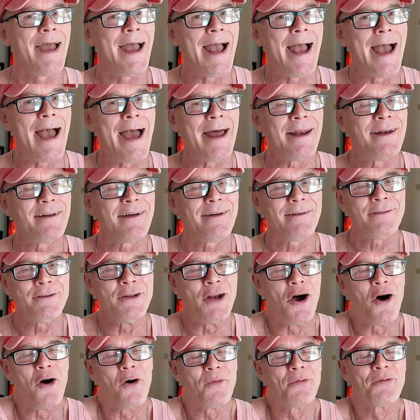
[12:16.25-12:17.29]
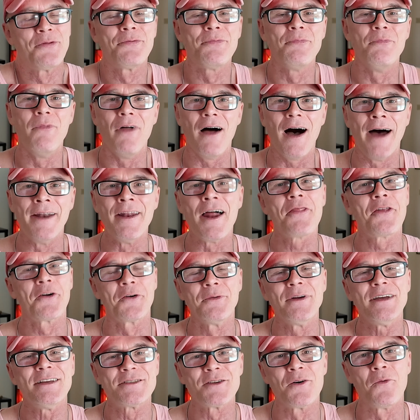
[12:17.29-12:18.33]
And you know, another
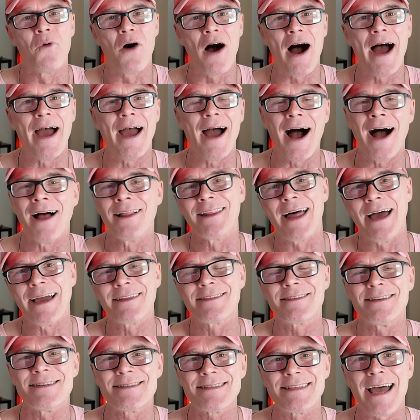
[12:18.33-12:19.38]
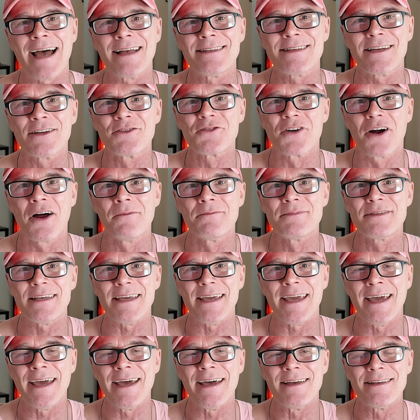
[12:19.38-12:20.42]
reason why I like this Dancing
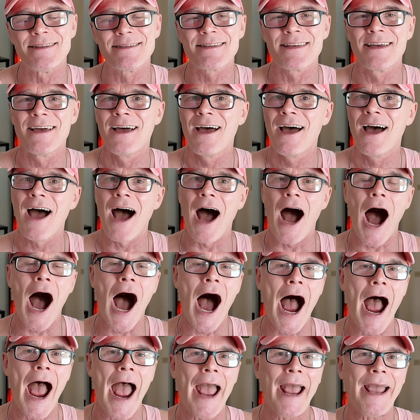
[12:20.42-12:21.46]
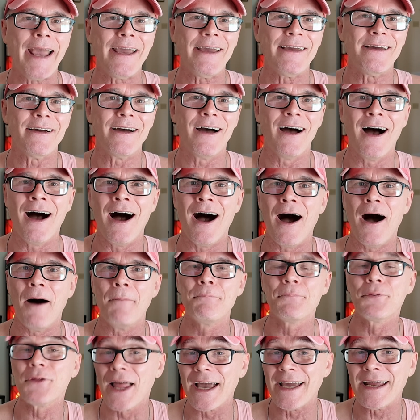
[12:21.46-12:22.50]
Drums is I
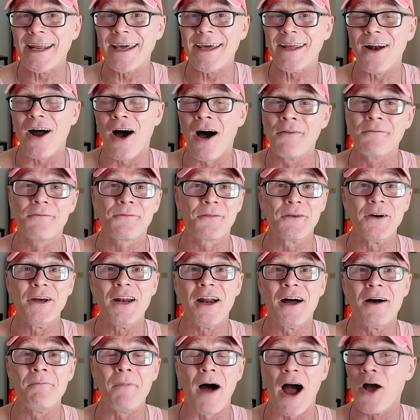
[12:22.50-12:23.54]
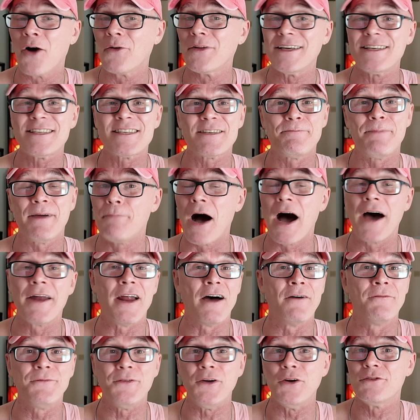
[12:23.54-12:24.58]
played it on Freedom. I only spun
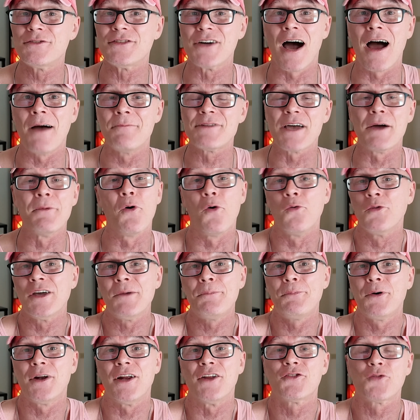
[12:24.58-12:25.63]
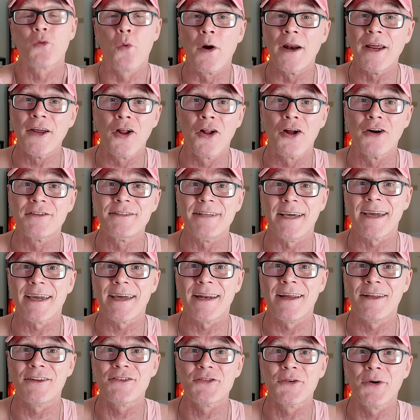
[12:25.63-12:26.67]
a few times. I only put a $20
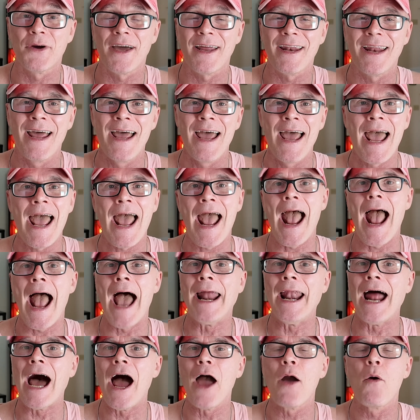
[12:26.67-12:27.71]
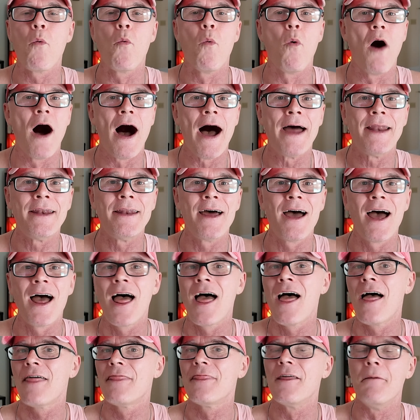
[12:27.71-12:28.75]
ticket into it and I won
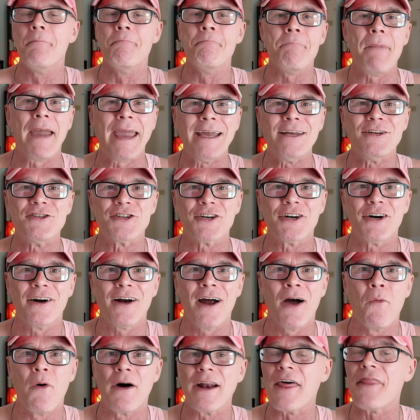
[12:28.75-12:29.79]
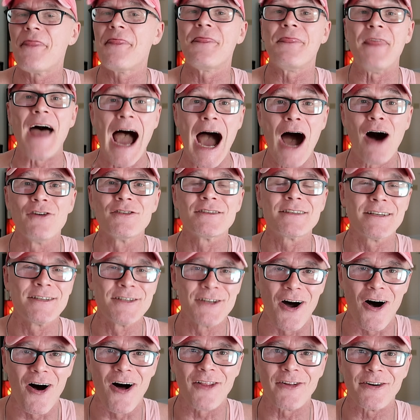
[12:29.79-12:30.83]
the major. I won
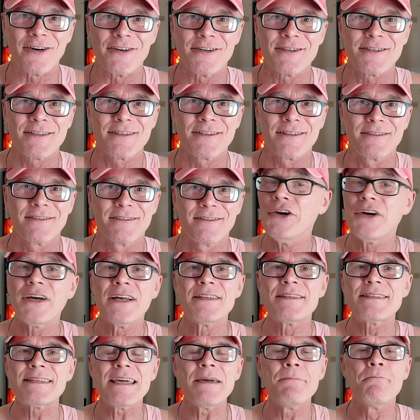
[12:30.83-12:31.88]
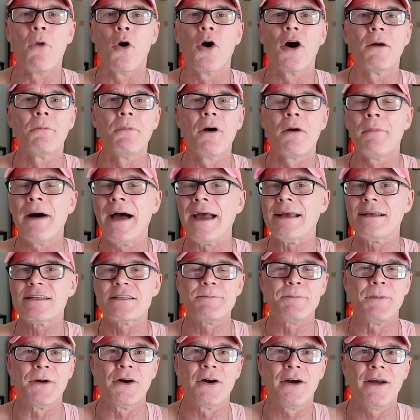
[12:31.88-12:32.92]
$1,000. You can see more about my
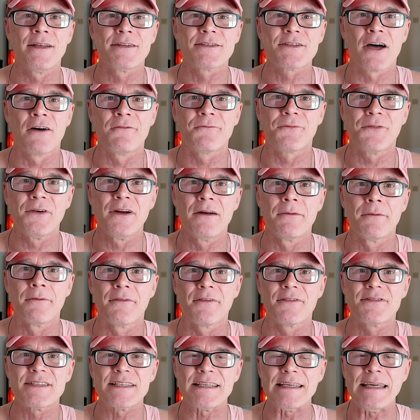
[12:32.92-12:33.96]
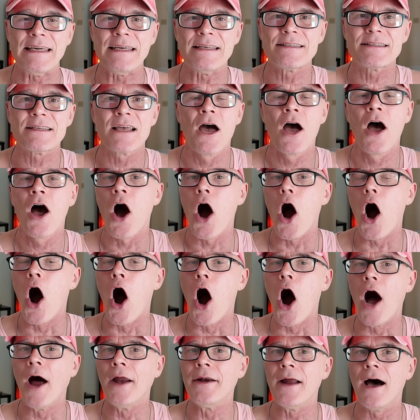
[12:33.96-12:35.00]
experience on Freedom of the Seas
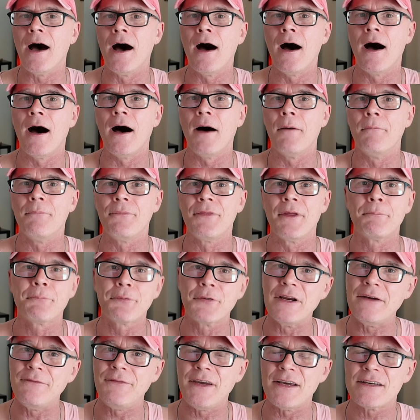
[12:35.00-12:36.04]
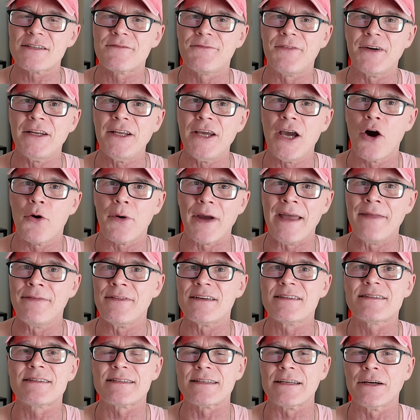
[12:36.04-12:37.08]
on the previous video in
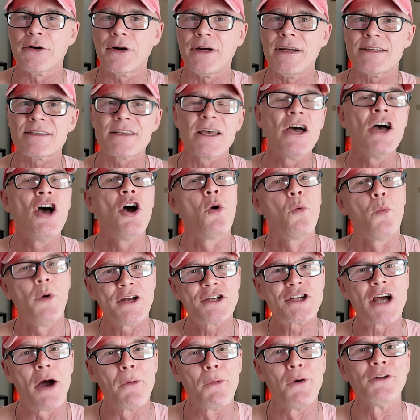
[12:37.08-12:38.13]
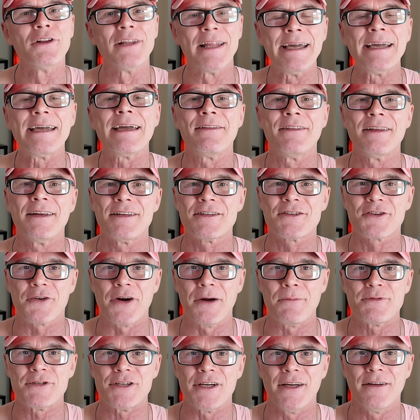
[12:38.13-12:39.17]
this series, which I will link in the
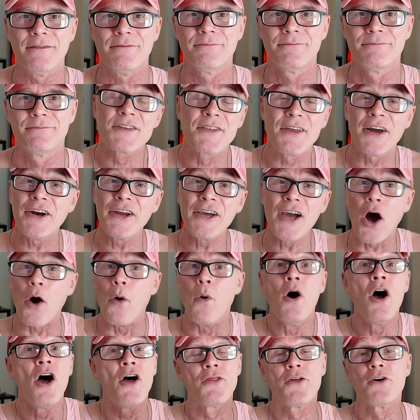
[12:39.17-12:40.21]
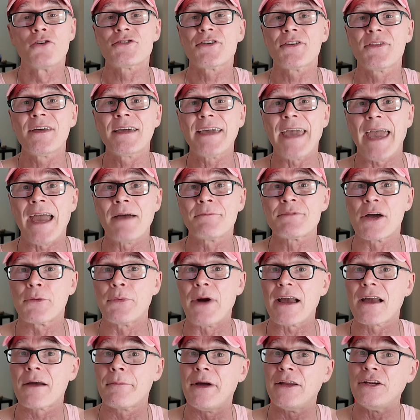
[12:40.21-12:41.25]
description. So there you go. Those are the games I
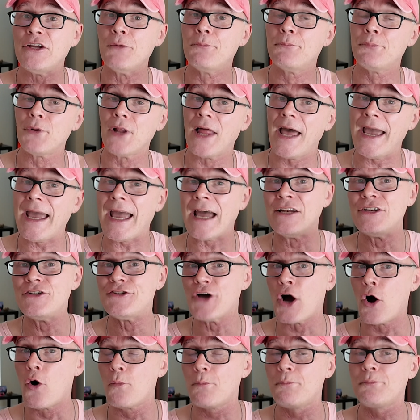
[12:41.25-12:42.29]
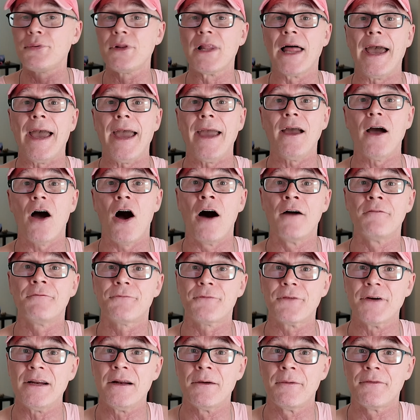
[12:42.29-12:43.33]
recommend you play and don't play on
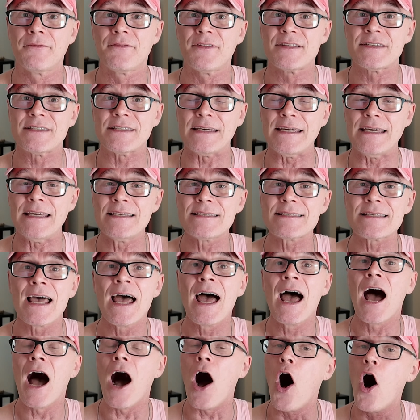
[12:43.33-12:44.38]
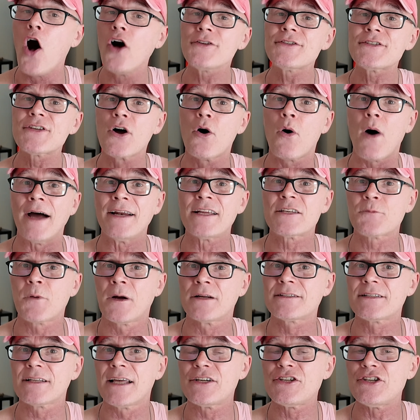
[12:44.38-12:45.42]
Freedom of the Seas. Also, I just
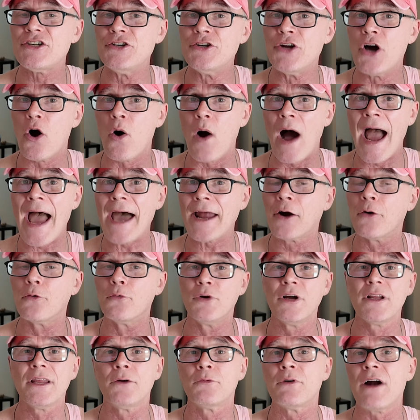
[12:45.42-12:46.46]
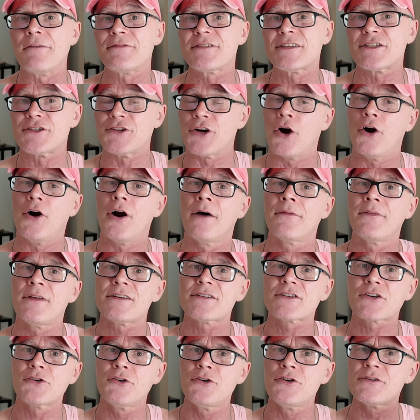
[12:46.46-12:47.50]
wanted to let you know I had a really rough start on
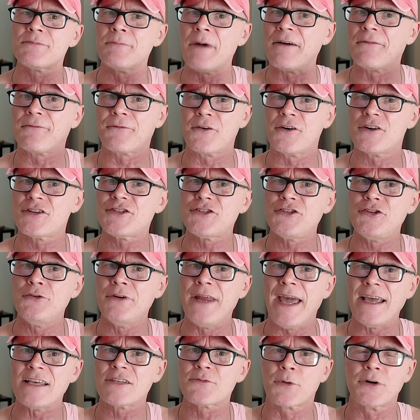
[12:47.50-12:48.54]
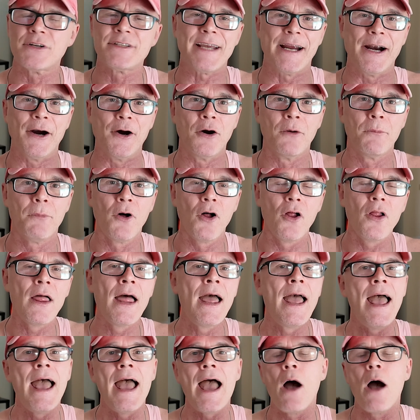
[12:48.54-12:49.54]
this cruise. My first 2 days were terrible.